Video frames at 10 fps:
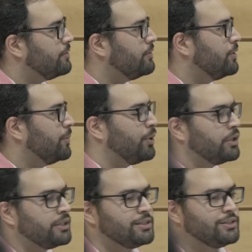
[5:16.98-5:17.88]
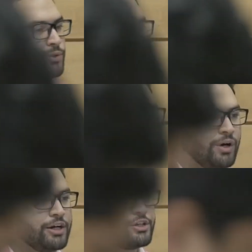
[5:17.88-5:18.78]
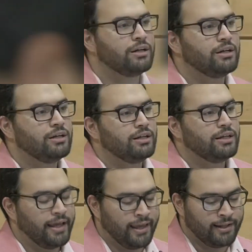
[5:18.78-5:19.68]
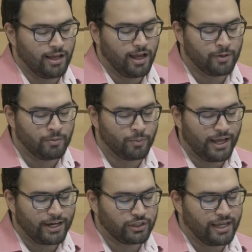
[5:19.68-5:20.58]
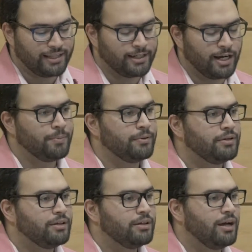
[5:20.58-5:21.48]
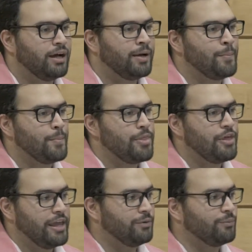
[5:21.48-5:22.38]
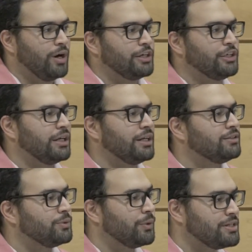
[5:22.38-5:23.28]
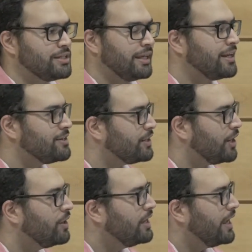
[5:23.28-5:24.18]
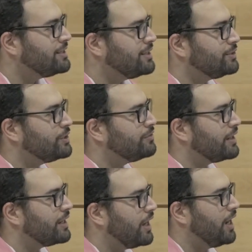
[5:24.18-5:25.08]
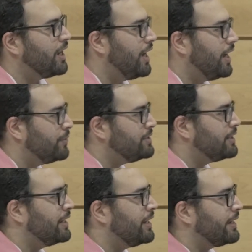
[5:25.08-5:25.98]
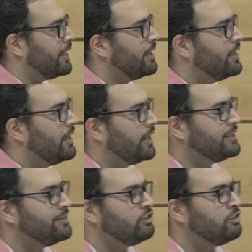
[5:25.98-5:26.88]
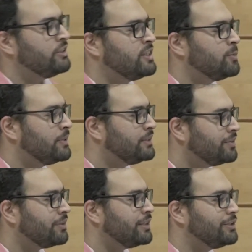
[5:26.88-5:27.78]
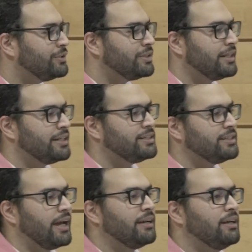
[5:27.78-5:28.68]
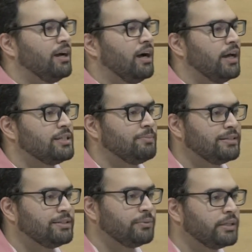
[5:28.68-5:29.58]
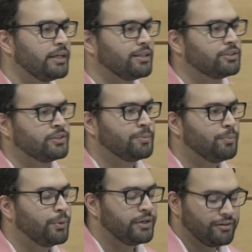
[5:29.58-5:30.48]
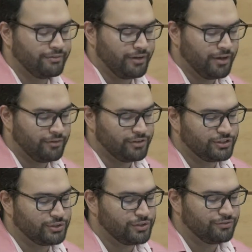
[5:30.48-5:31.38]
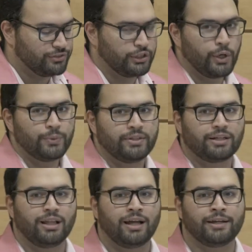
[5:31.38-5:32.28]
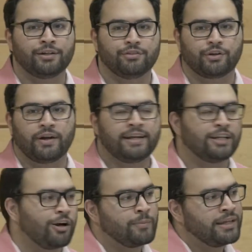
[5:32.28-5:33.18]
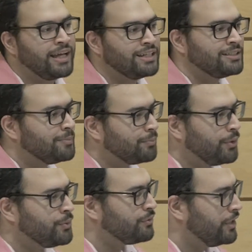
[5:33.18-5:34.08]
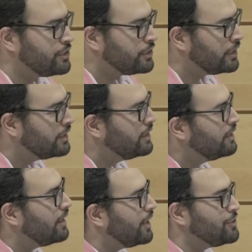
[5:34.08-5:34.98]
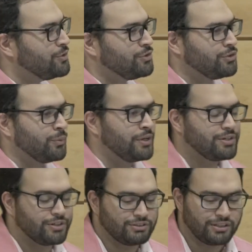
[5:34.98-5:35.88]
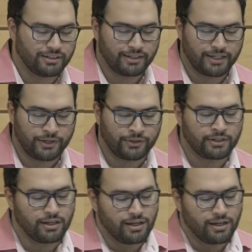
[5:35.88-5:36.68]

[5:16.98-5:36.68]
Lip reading: Napoleon's soldiers to Russia, and how many people actually ended up in Russia towards the end. So it's a sort of I would say like a data visualization specifically to the data set. It's meant to really illustrate the point of the sort of slow decline of the Grand Army as they approached Russia due to the winters that it encountered.